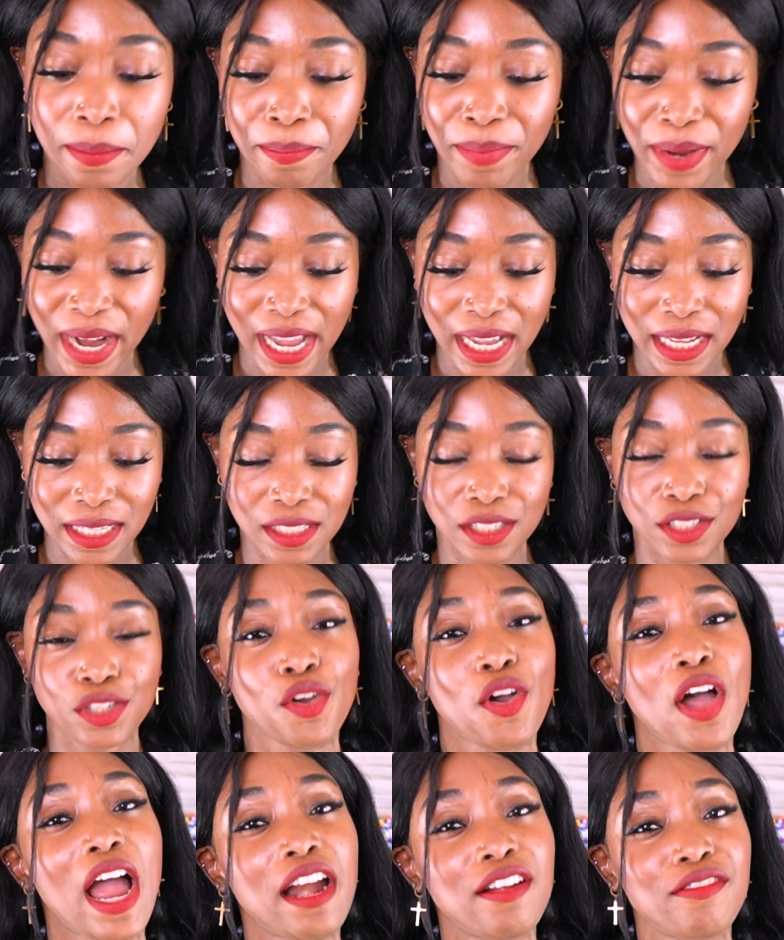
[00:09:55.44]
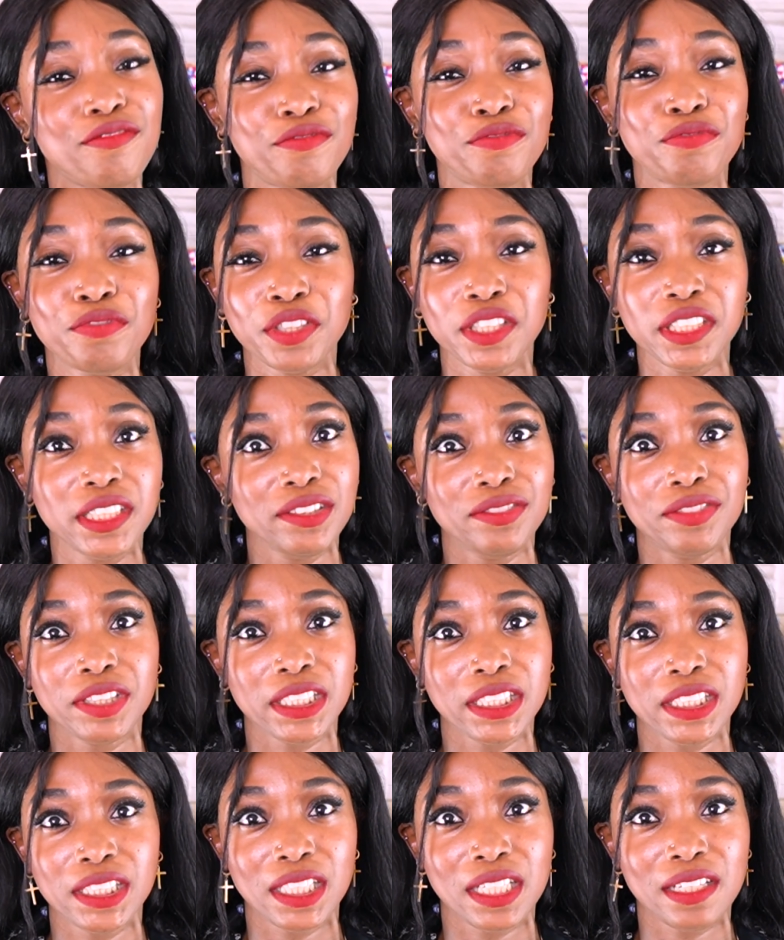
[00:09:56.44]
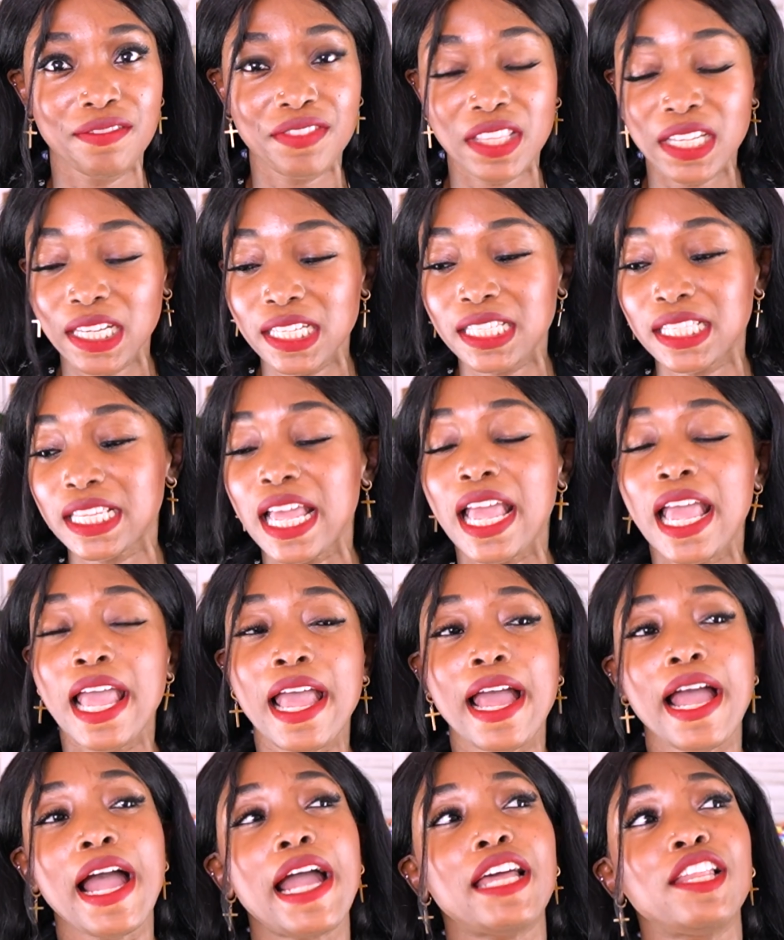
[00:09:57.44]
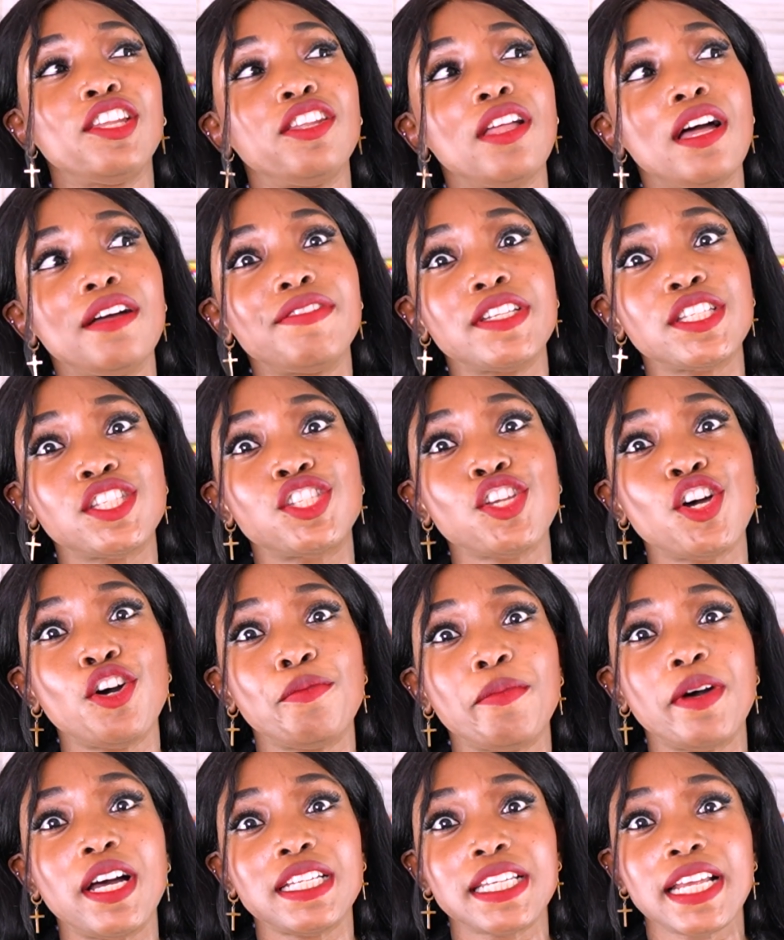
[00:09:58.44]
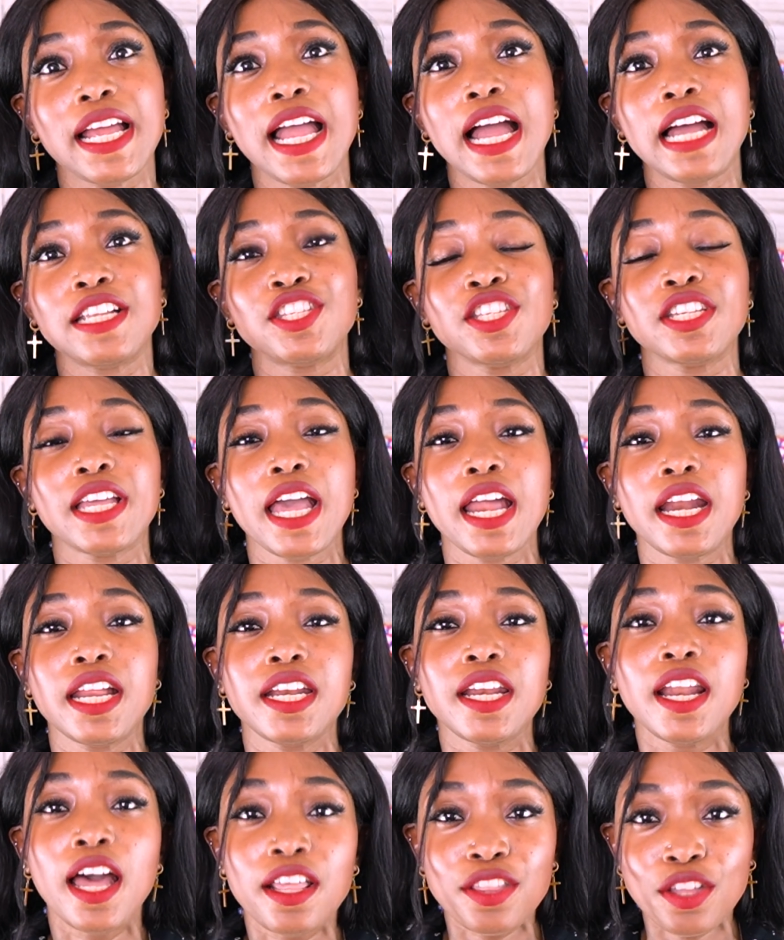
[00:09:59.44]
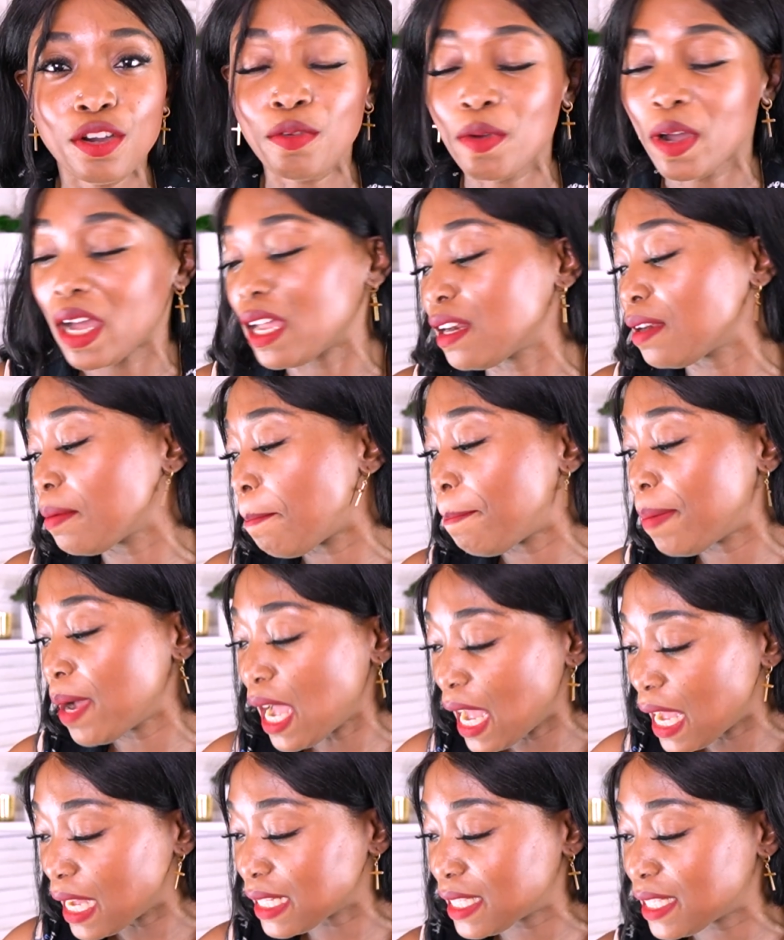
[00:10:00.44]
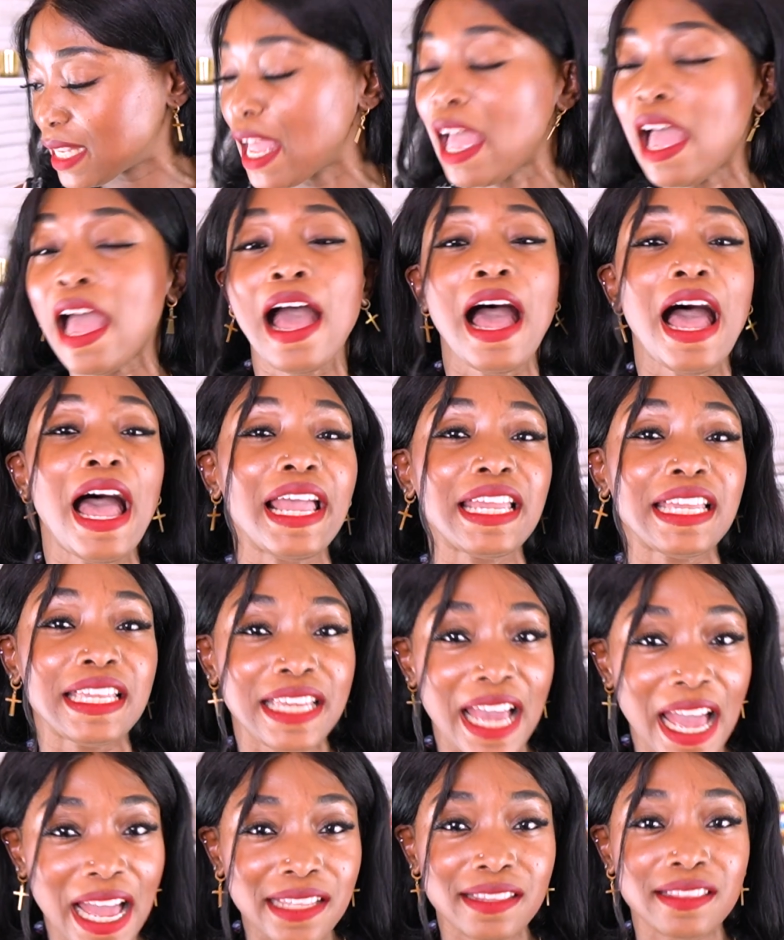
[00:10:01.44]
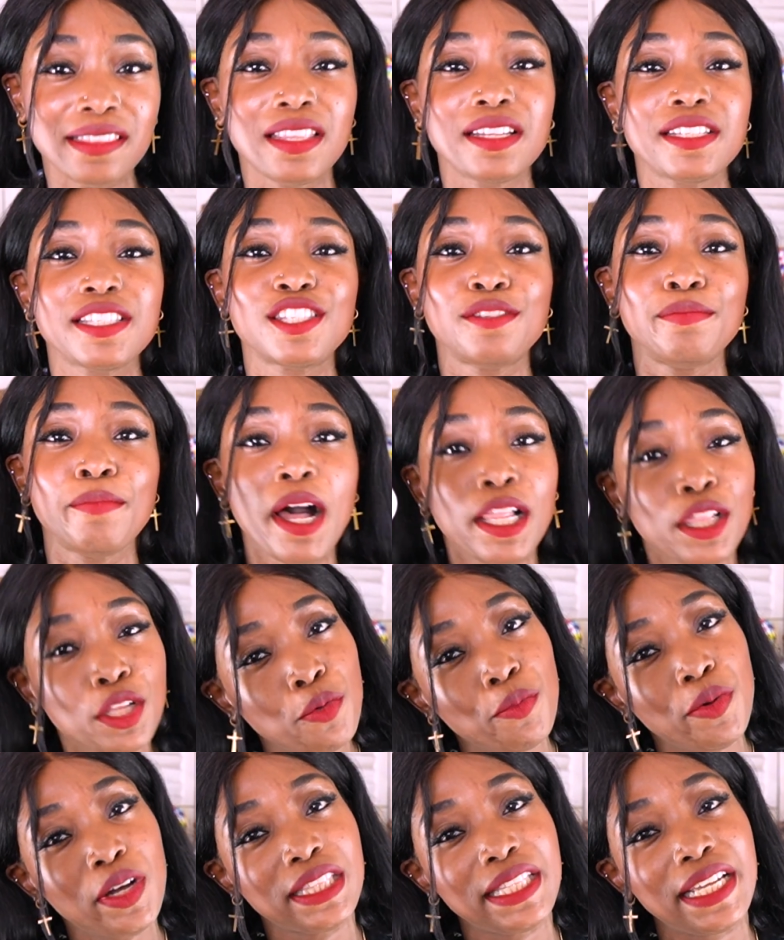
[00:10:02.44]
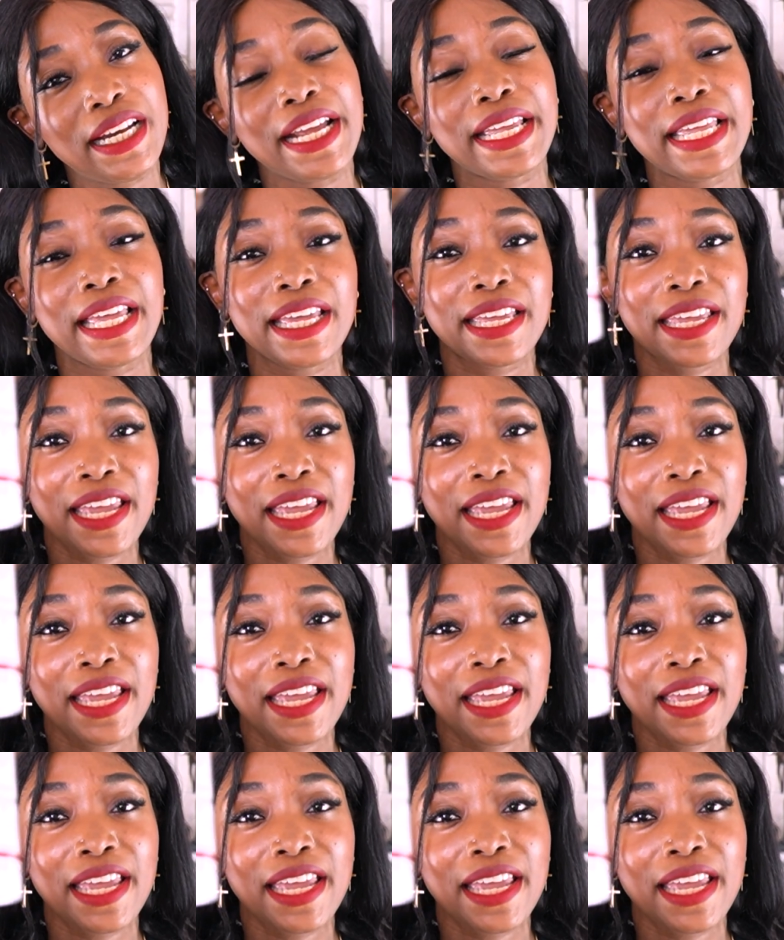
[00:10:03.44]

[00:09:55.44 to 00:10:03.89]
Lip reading: brands. So I really love this. I love it so much. I had to get another one, but I got the smaller one that I can